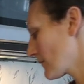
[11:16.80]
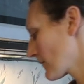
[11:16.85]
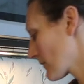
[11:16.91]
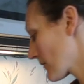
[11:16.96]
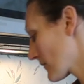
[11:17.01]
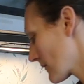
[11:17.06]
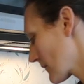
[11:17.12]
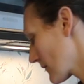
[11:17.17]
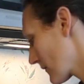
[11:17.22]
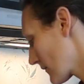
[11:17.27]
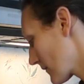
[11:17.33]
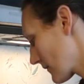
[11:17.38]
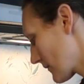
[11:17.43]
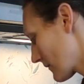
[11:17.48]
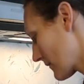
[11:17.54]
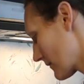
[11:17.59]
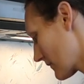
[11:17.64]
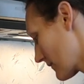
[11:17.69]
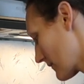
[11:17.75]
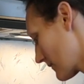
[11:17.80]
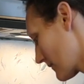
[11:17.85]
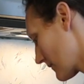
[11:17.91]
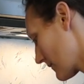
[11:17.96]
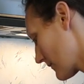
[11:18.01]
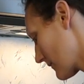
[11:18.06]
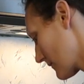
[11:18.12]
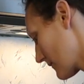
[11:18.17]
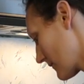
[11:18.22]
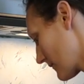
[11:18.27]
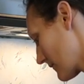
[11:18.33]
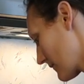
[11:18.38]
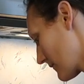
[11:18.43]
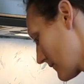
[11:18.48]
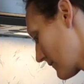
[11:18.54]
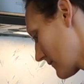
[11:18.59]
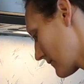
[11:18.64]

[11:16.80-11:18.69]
(no one is talking)